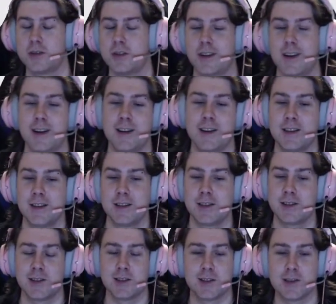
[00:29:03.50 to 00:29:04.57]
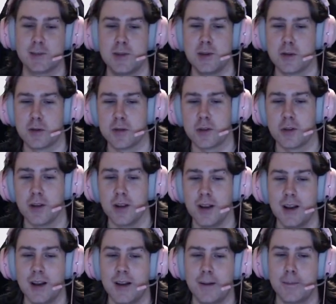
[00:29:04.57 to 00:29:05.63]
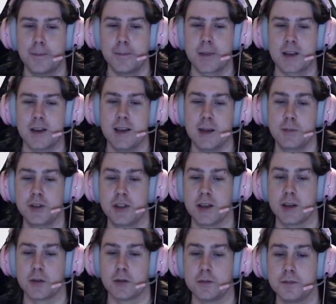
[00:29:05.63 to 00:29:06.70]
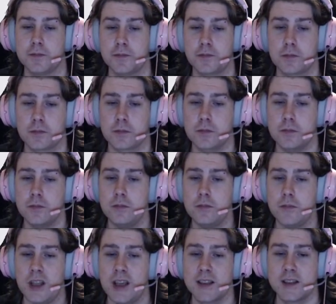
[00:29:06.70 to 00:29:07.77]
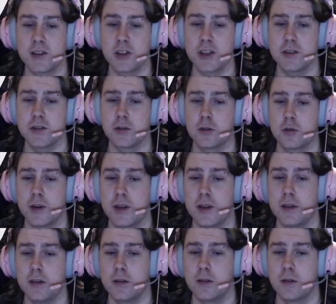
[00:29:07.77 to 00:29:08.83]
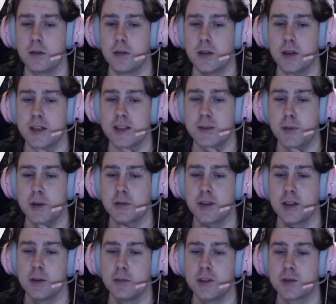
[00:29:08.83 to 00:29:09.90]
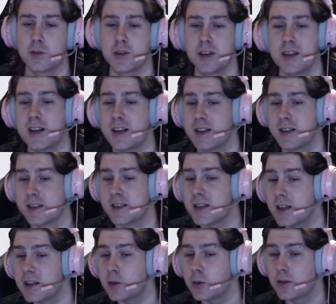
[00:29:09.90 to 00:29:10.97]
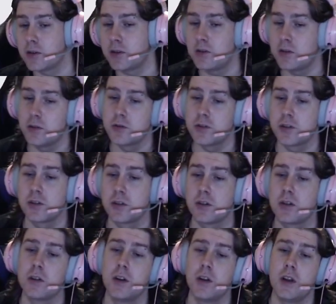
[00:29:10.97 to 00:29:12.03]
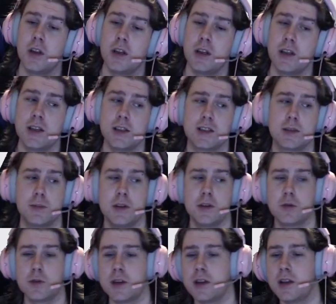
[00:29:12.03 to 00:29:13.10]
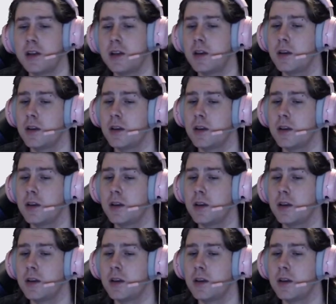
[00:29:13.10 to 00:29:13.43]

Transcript: Okay, this is beautiful. Hip Shaker has a chance to drain SP of enemies within 9x9 around the user. SP draining